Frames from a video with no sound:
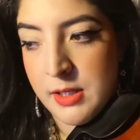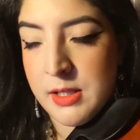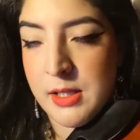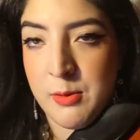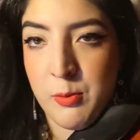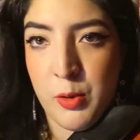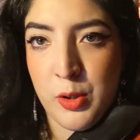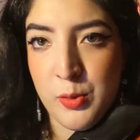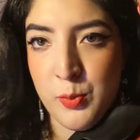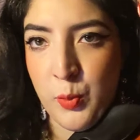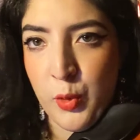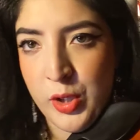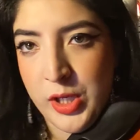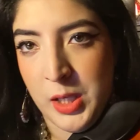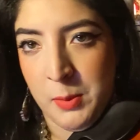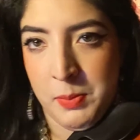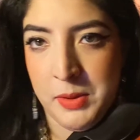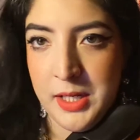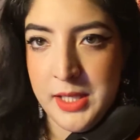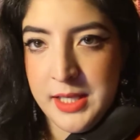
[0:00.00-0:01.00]
We'll, we'll
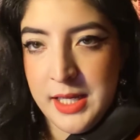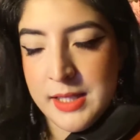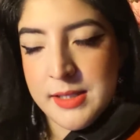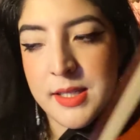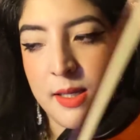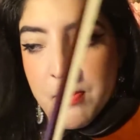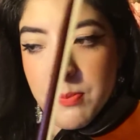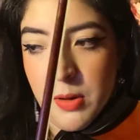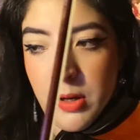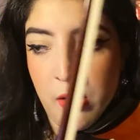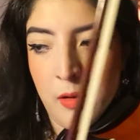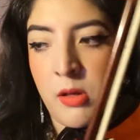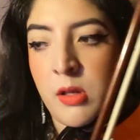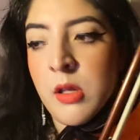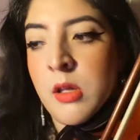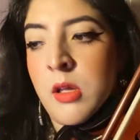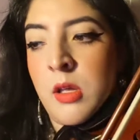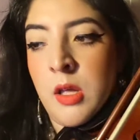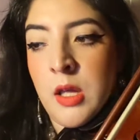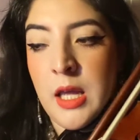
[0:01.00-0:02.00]
keep it in that tempo.
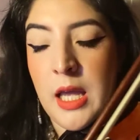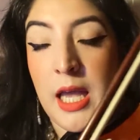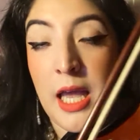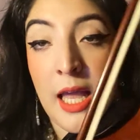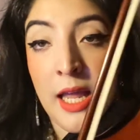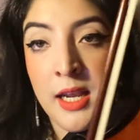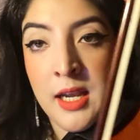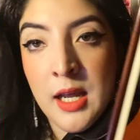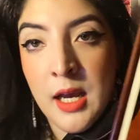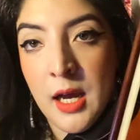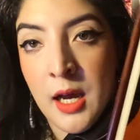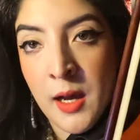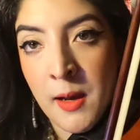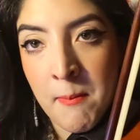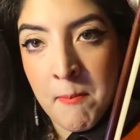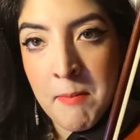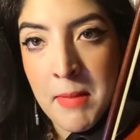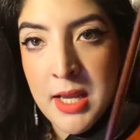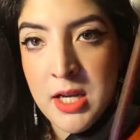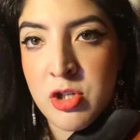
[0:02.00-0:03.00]
And
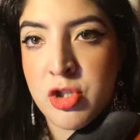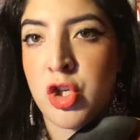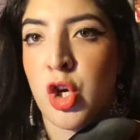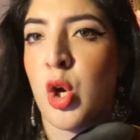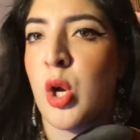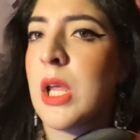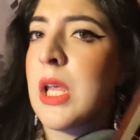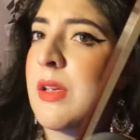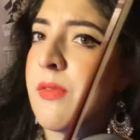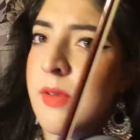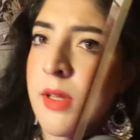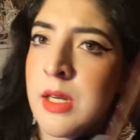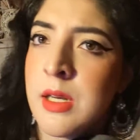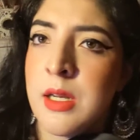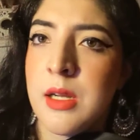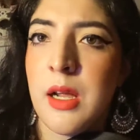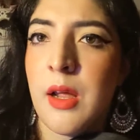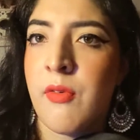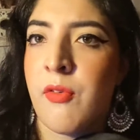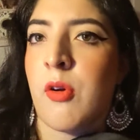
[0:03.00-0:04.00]
um, make sure
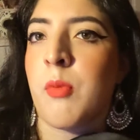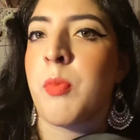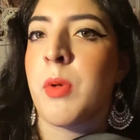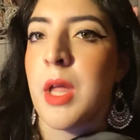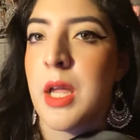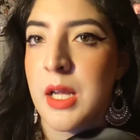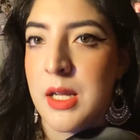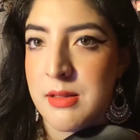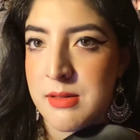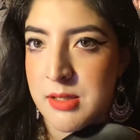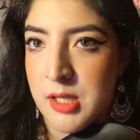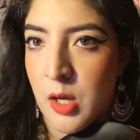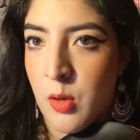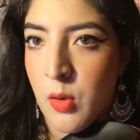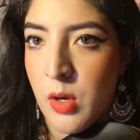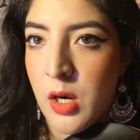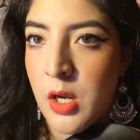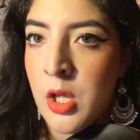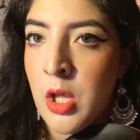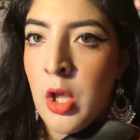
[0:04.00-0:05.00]
even if you're playing it
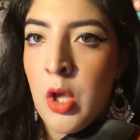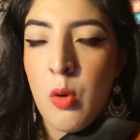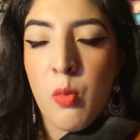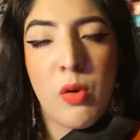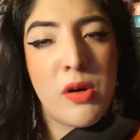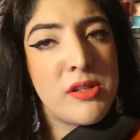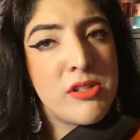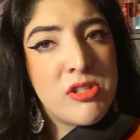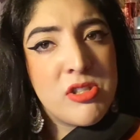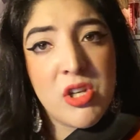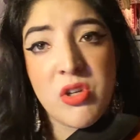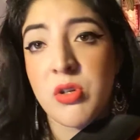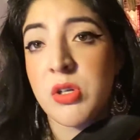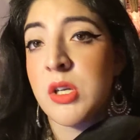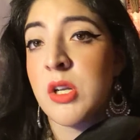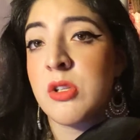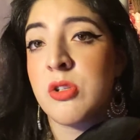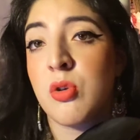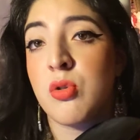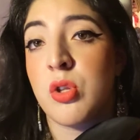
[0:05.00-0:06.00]
slower, we're still going
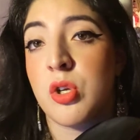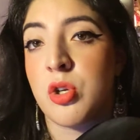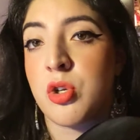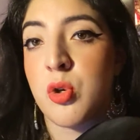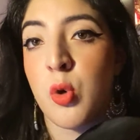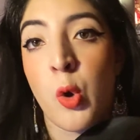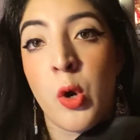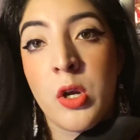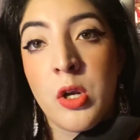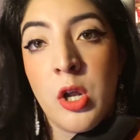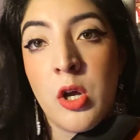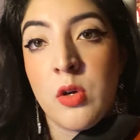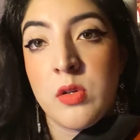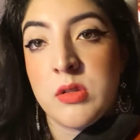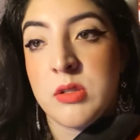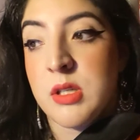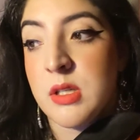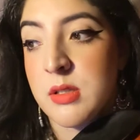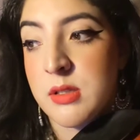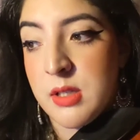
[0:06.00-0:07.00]
to do the short
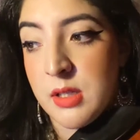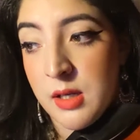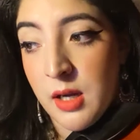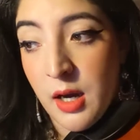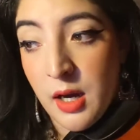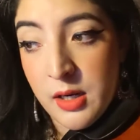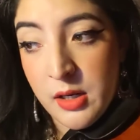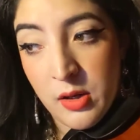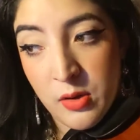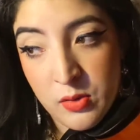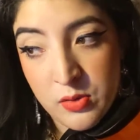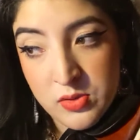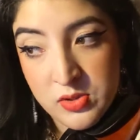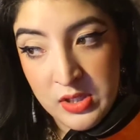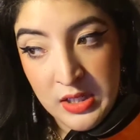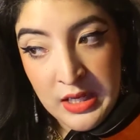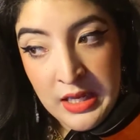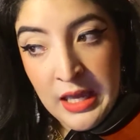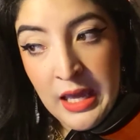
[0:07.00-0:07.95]
notes, the staccatos,